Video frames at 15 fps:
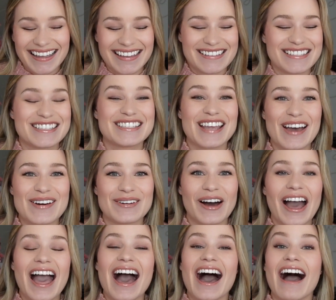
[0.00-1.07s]
So
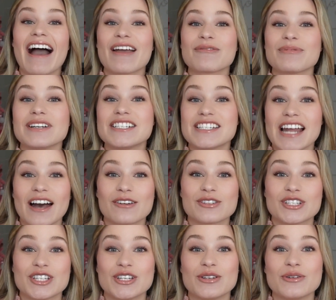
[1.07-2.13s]
I reached out
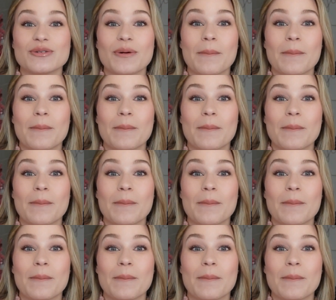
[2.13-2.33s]
to